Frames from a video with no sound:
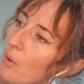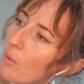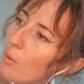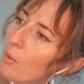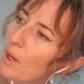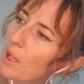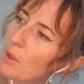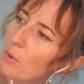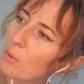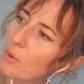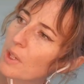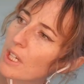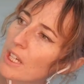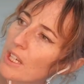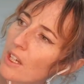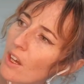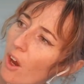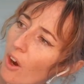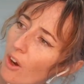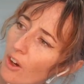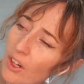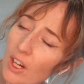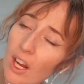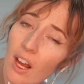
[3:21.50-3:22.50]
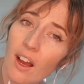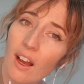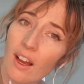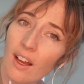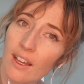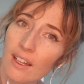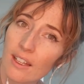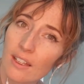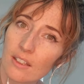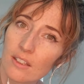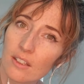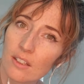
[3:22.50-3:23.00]
When we are
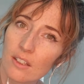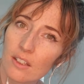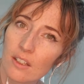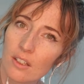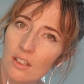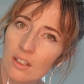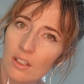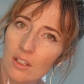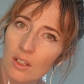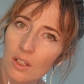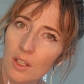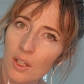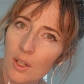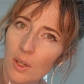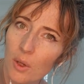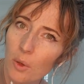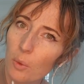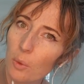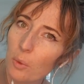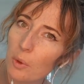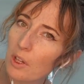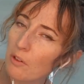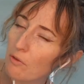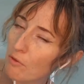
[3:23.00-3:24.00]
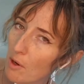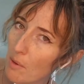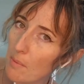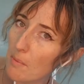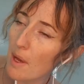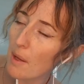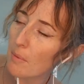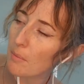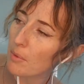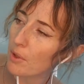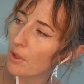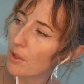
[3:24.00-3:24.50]
kind, we
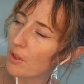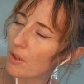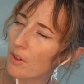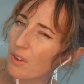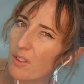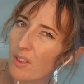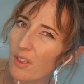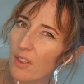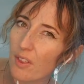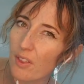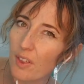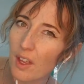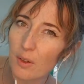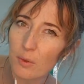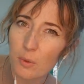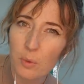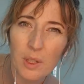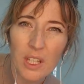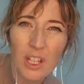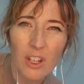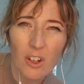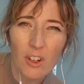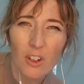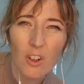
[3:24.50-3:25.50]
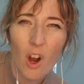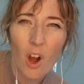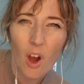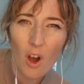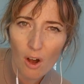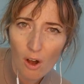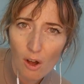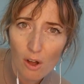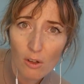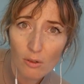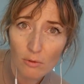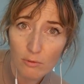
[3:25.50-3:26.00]
remember that we are
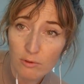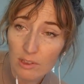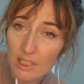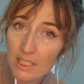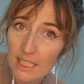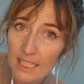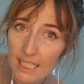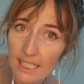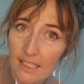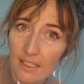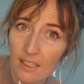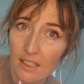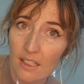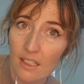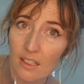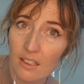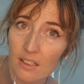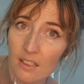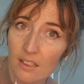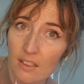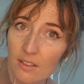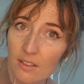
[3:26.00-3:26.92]
all related.